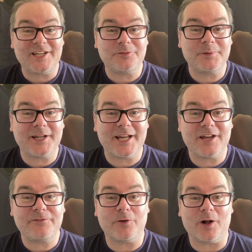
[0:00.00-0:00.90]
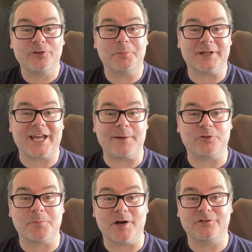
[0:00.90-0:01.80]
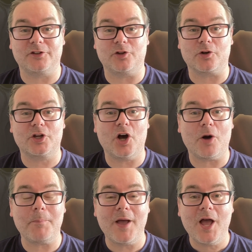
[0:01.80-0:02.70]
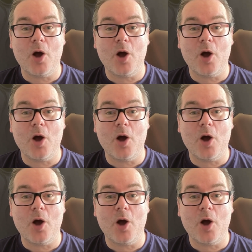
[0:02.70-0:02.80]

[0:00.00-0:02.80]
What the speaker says: Heisman here for UltimateGamesMaster.com.